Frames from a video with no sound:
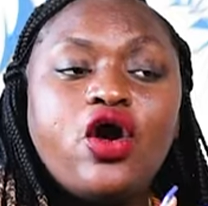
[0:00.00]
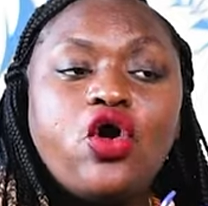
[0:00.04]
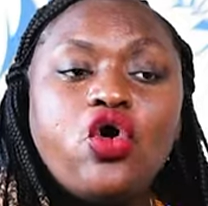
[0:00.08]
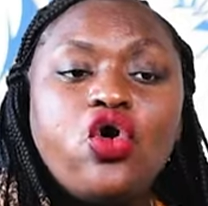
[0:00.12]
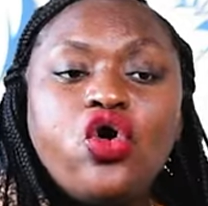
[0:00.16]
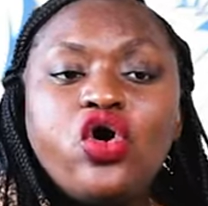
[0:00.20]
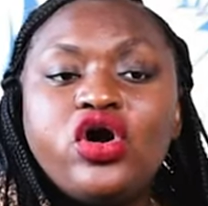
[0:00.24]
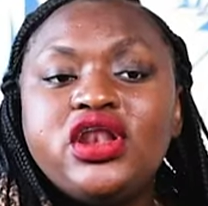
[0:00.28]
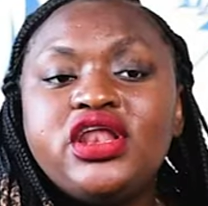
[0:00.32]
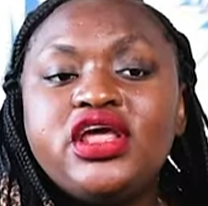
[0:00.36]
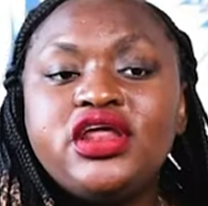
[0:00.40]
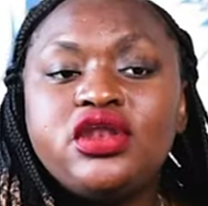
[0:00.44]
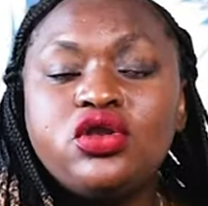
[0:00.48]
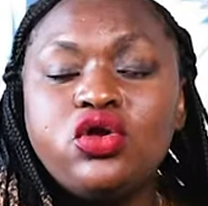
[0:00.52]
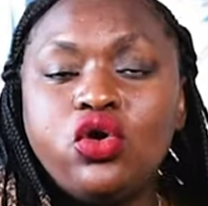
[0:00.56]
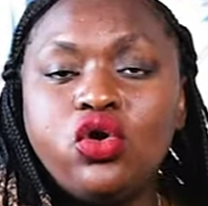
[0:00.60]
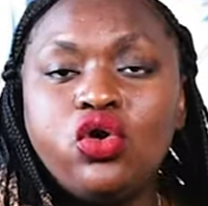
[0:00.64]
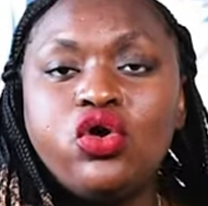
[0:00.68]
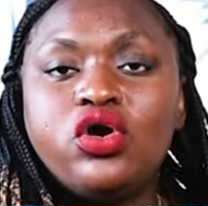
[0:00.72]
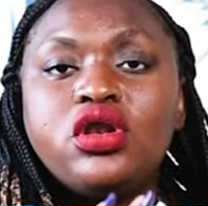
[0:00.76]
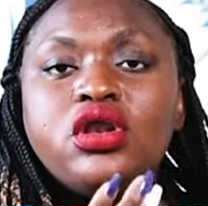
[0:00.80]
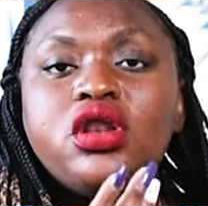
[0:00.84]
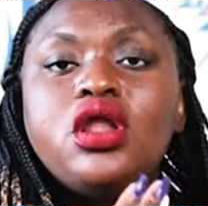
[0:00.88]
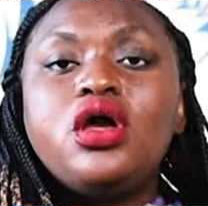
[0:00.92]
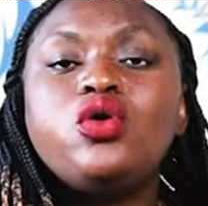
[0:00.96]
All in
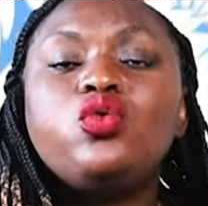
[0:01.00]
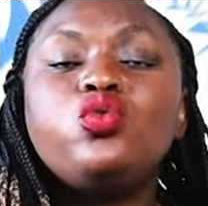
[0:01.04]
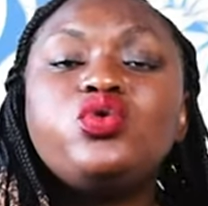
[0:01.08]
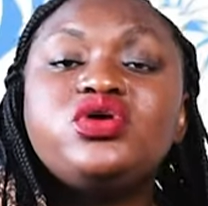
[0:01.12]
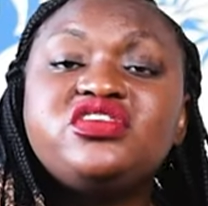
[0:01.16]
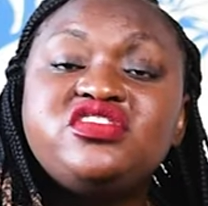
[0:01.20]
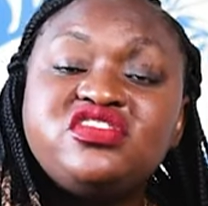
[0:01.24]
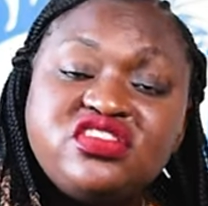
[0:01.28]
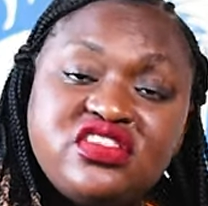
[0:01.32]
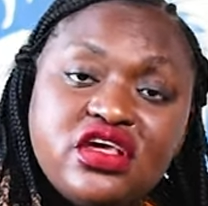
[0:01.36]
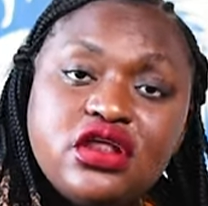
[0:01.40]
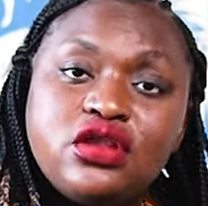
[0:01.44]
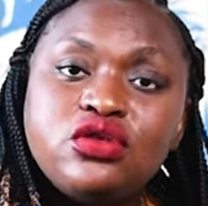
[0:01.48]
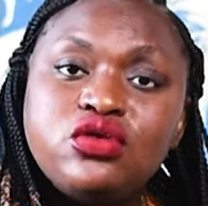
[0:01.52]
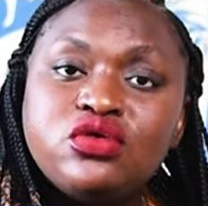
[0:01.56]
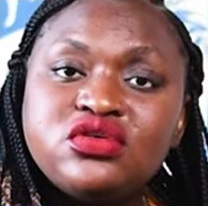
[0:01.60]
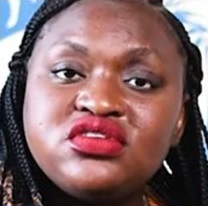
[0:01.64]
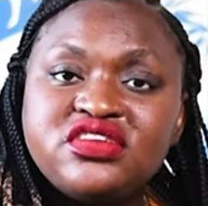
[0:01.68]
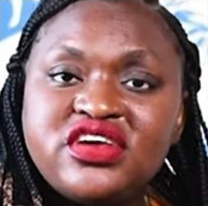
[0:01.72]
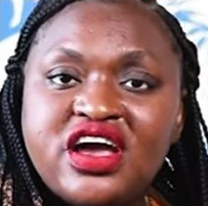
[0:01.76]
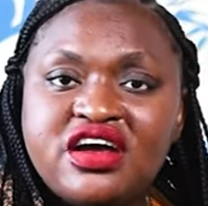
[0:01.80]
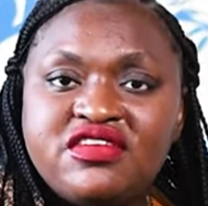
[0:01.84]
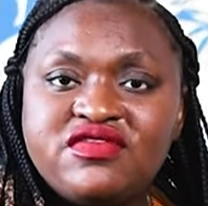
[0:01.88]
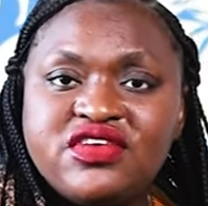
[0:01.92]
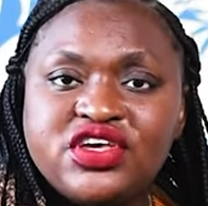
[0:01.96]
all, we still
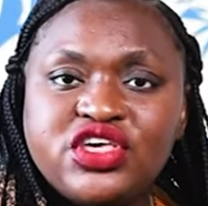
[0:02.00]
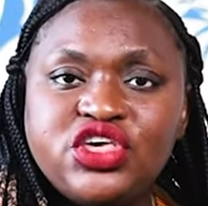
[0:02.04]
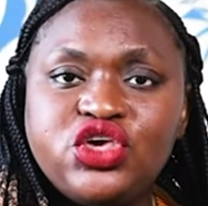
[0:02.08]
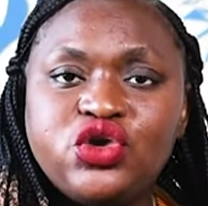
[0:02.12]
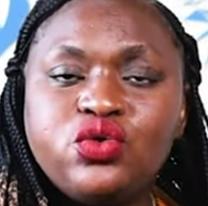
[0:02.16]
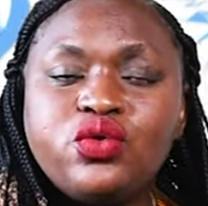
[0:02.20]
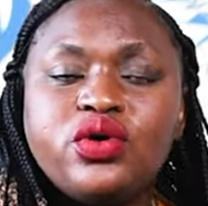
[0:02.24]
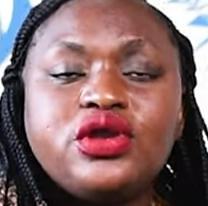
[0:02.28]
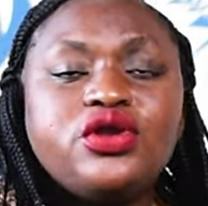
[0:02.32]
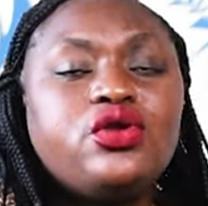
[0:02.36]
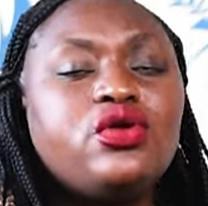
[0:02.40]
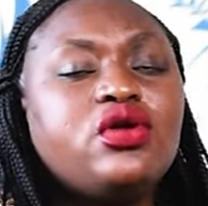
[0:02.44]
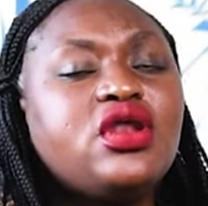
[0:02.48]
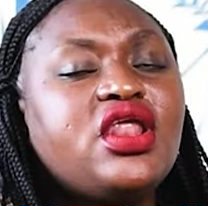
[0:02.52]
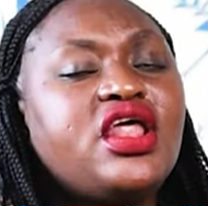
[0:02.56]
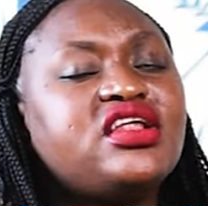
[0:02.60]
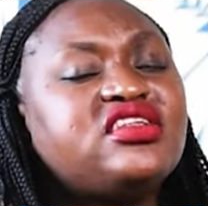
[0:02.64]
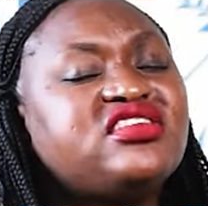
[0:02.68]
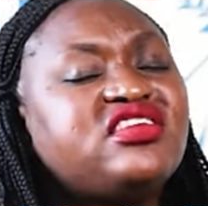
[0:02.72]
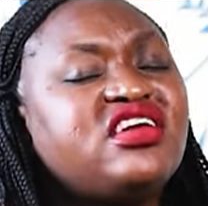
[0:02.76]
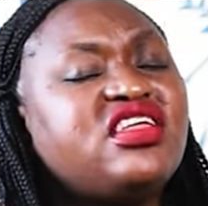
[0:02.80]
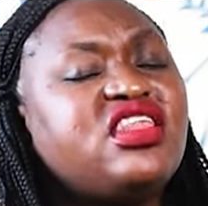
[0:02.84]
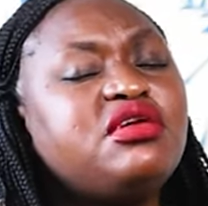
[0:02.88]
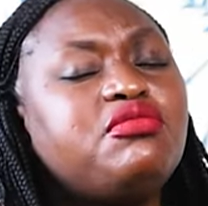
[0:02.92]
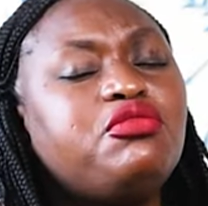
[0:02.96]
don't have a cure. Don't
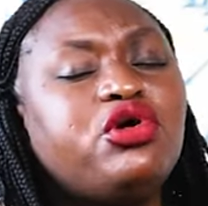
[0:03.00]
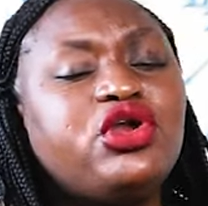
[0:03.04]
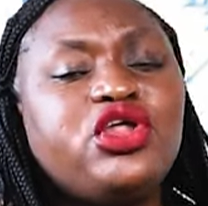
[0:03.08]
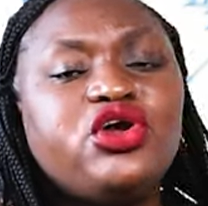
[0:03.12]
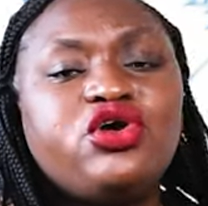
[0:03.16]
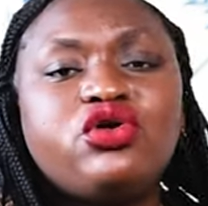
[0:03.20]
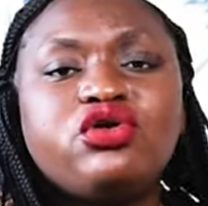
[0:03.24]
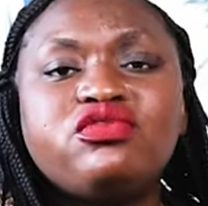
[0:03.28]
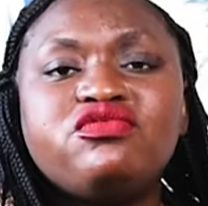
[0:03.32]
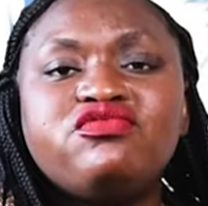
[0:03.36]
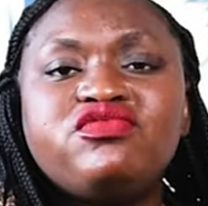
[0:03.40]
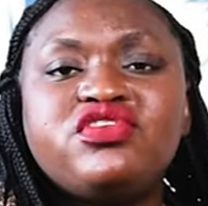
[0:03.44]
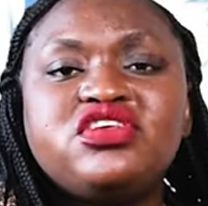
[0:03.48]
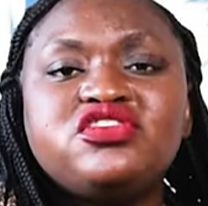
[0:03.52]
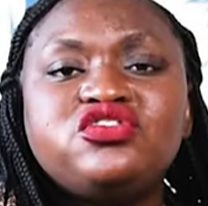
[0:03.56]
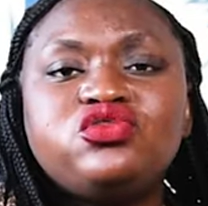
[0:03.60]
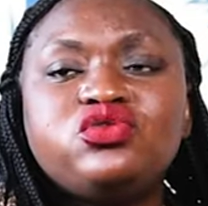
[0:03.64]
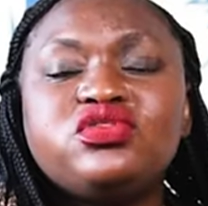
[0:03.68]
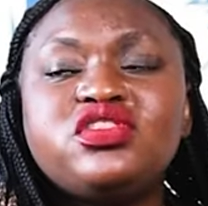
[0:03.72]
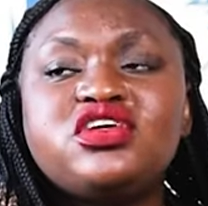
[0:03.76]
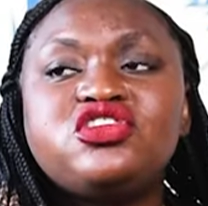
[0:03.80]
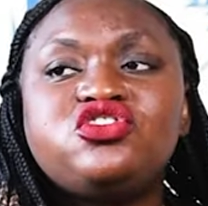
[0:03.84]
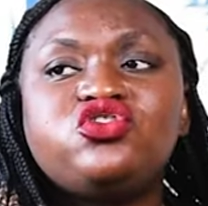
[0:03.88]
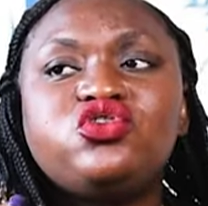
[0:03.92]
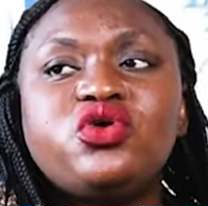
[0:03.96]
let anybody convince
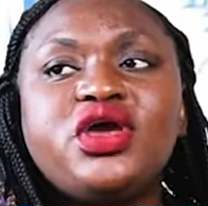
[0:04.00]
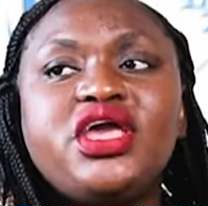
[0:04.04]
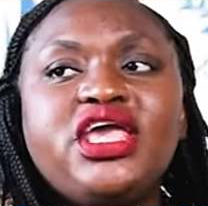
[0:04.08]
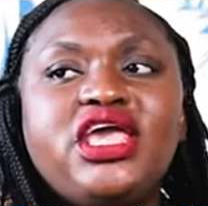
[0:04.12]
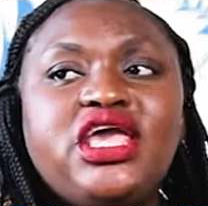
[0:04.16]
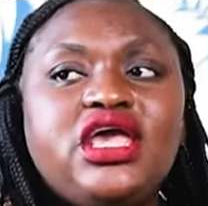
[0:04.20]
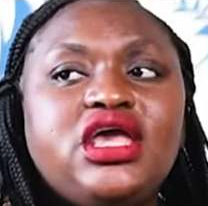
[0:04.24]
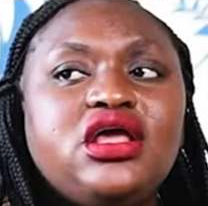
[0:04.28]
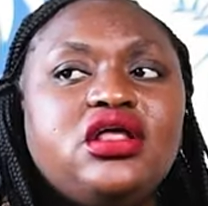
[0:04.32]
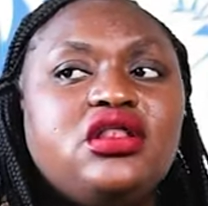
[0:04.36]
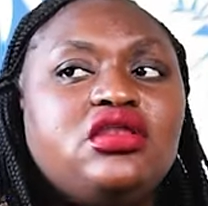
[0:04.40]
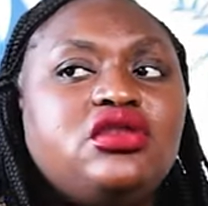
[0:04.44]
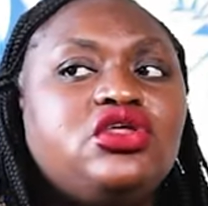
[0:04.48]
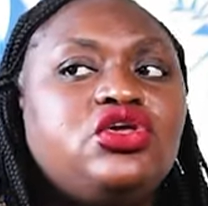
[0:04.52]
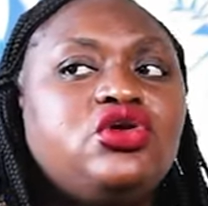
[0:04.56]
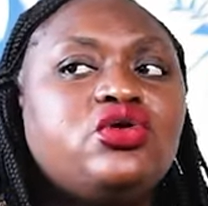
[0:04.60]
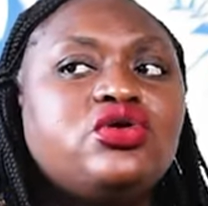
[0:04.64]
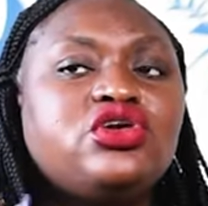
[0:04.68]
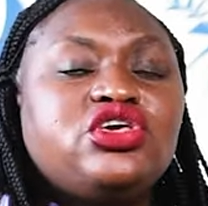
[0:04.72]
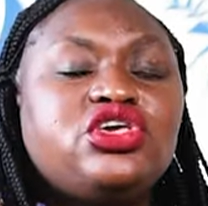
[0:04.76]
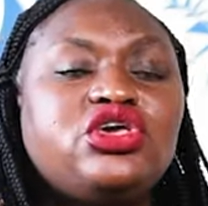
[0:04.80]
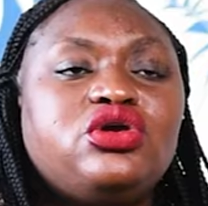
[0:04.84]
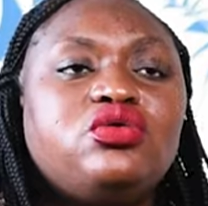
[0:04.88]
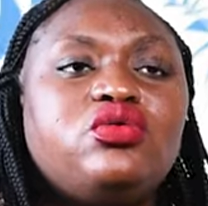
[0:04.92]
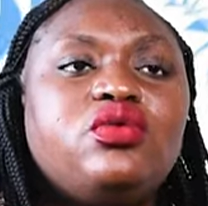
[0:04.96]
you that you're healed,
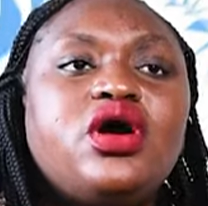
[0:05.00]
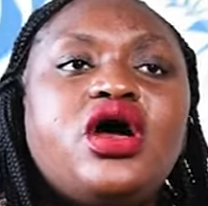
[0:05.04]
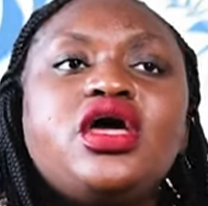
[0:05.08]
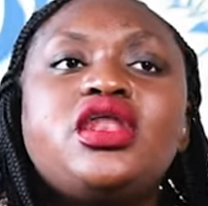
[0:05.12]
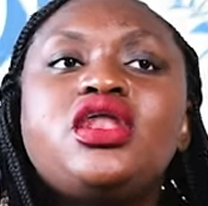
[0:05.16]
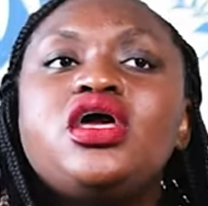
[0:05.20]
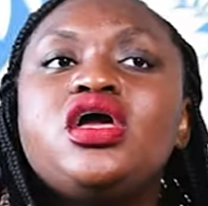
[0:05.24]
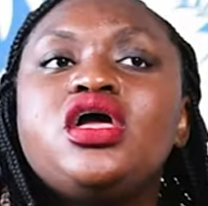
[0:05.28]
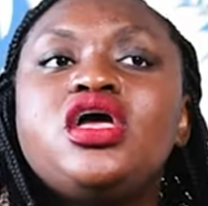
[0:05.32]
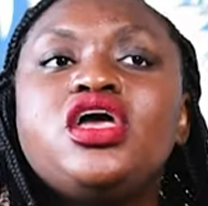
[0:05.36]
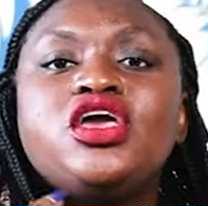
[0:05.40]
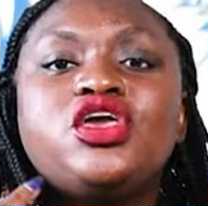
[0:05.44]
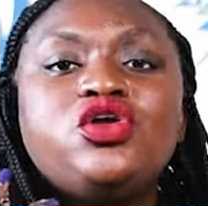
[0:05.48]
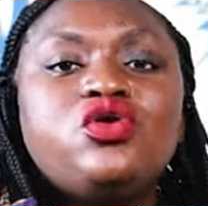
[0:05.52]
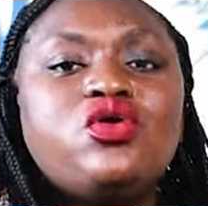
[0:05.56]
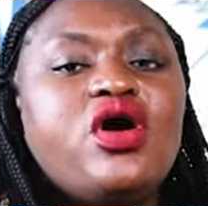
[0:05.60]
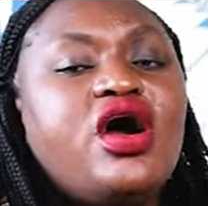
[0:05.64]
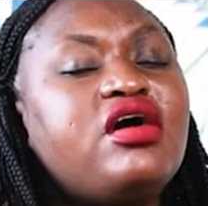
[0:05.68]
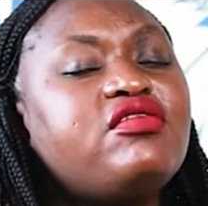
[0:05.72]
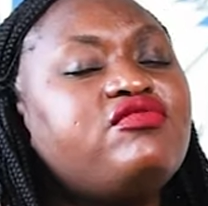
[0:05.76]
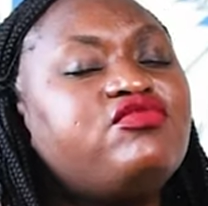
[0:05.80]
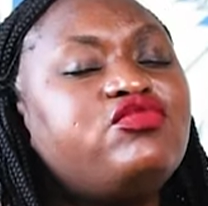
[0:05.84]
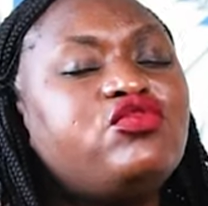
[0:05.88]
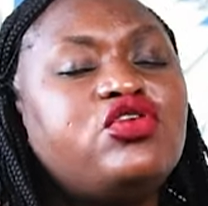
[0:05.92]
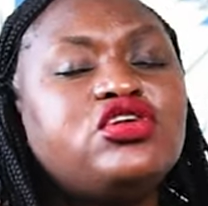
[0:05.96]
you're cured, you
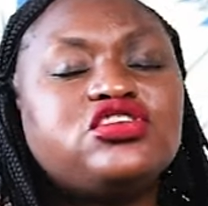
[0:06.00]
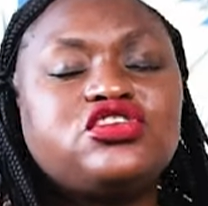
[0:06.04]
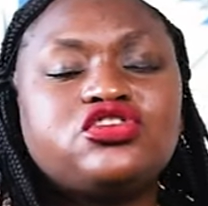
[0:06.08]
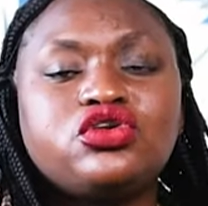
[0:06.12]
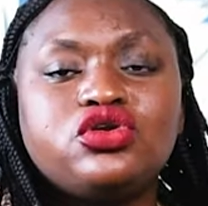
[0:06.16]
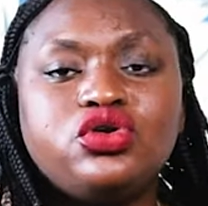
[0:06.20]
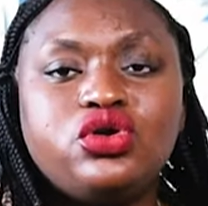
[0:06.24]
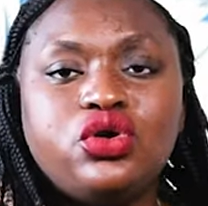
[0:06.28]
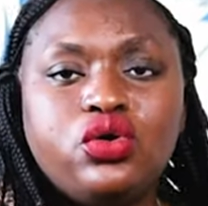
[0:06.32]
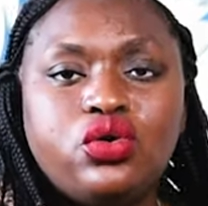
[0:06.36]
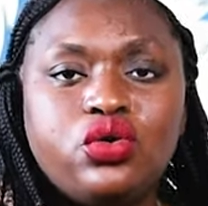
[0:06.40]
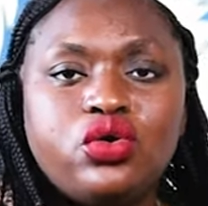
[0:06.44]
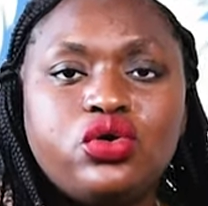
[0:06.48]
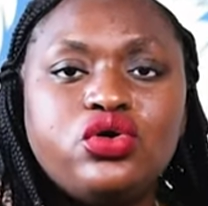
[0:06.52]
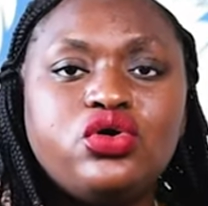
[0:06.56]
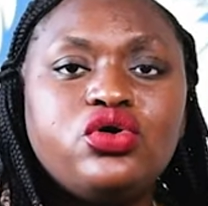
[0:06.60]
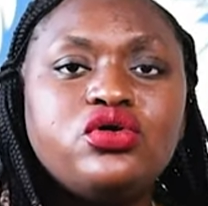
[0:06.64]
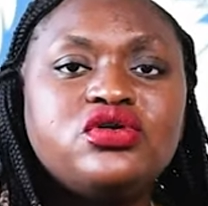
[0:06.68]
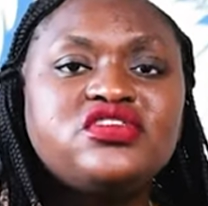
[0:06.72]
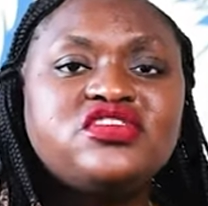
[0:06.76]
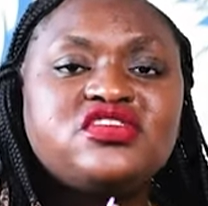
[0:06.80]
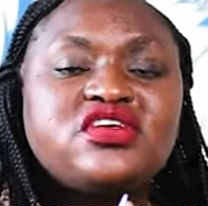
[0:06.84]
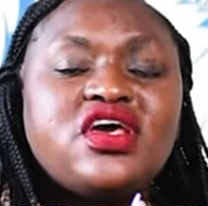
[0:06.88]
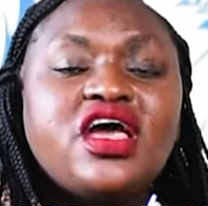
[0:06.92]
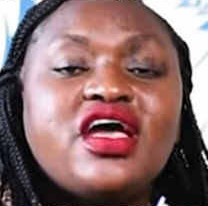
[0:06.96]
have what? No,
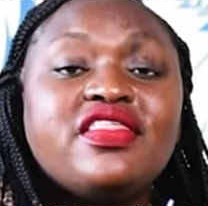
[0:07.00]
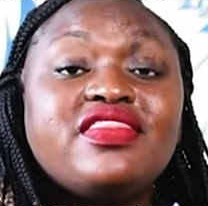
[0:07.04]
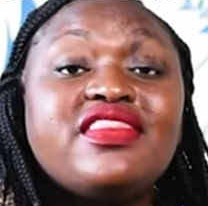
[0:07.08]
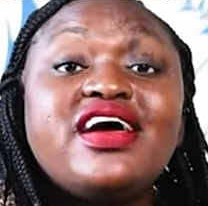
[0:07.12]
don't.